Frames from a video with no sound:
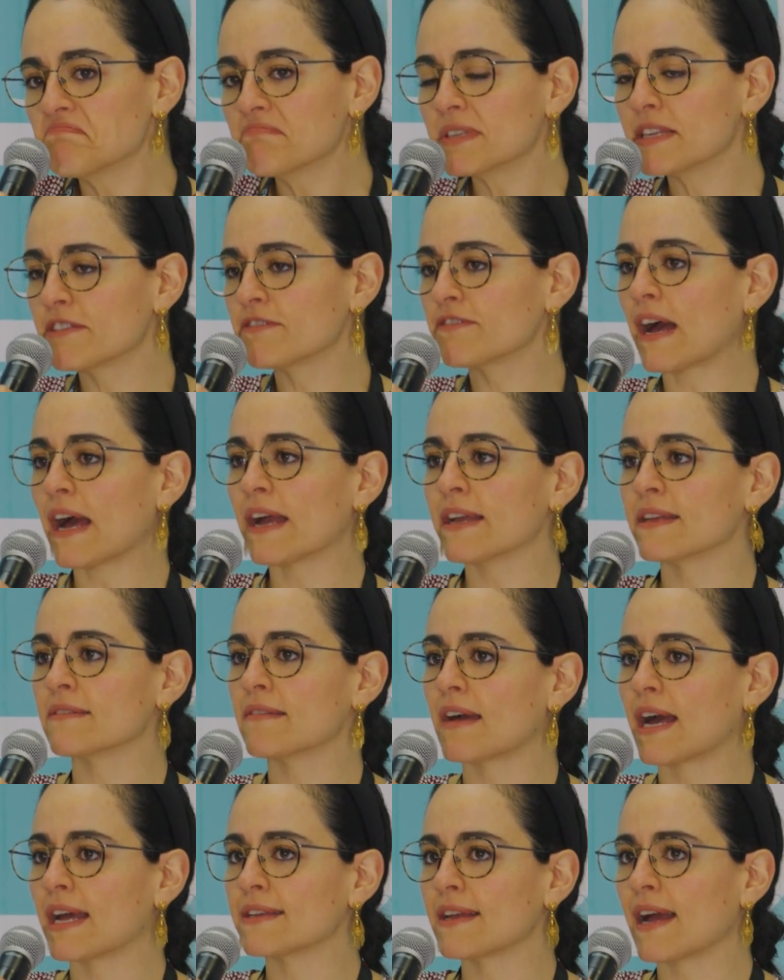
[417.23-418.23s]
if
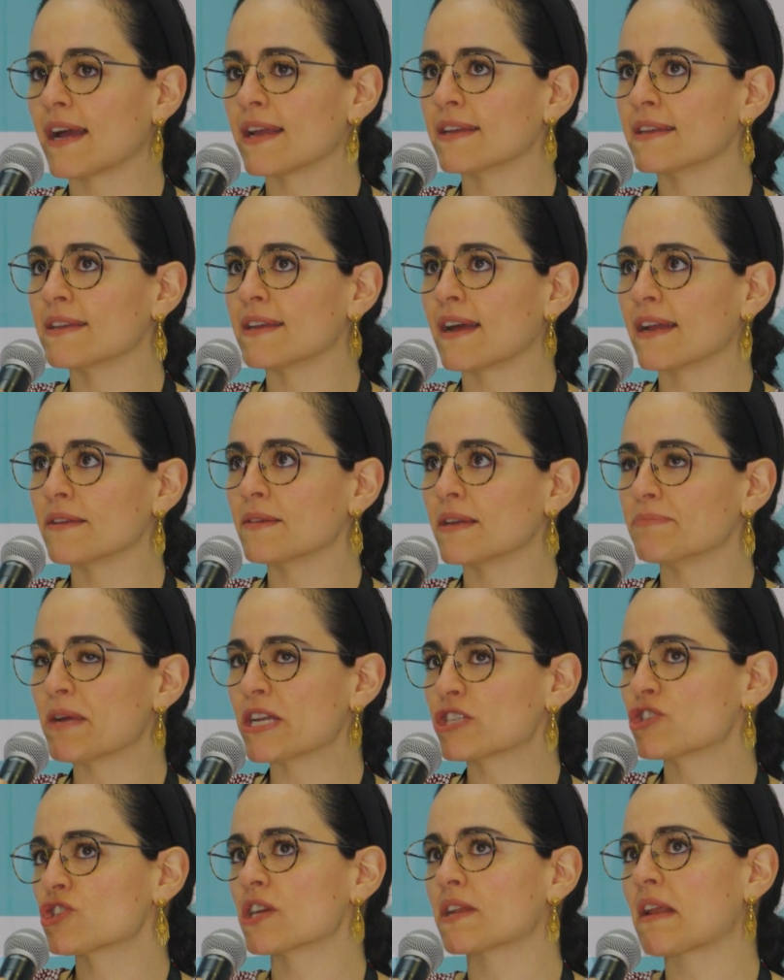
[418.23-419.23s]
I
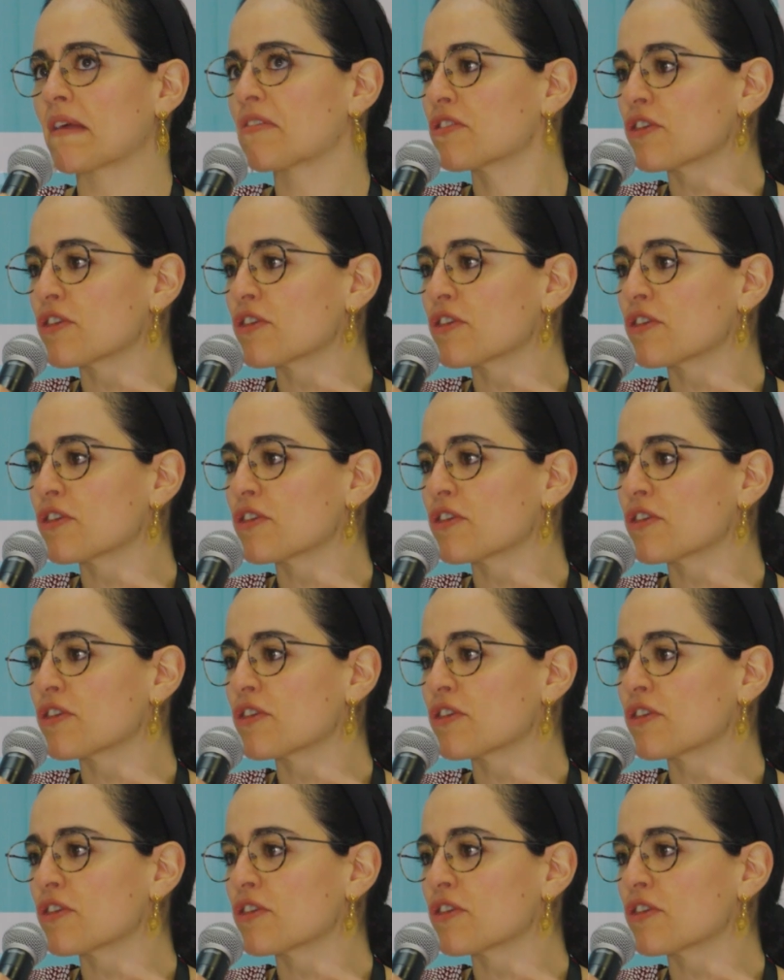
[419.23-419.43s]
mention a